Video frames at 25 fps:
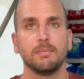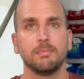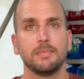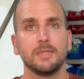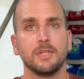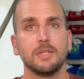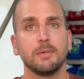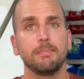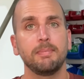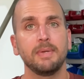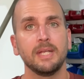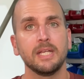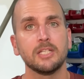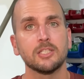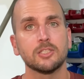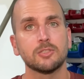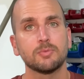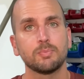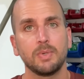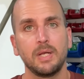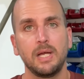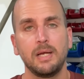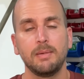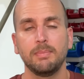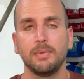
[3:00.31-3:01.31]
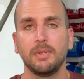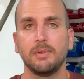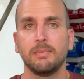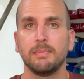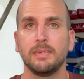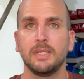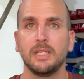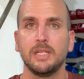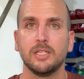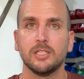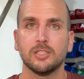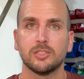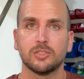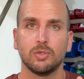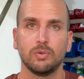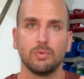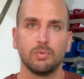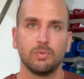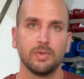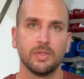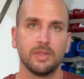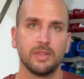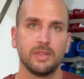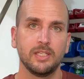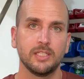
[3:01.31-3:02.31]
But the biggest problem is
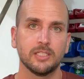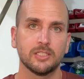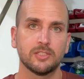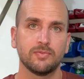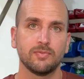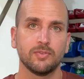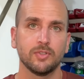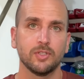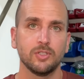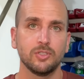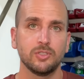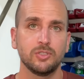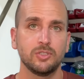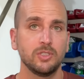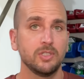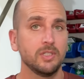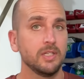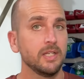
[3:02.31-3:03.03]
with this version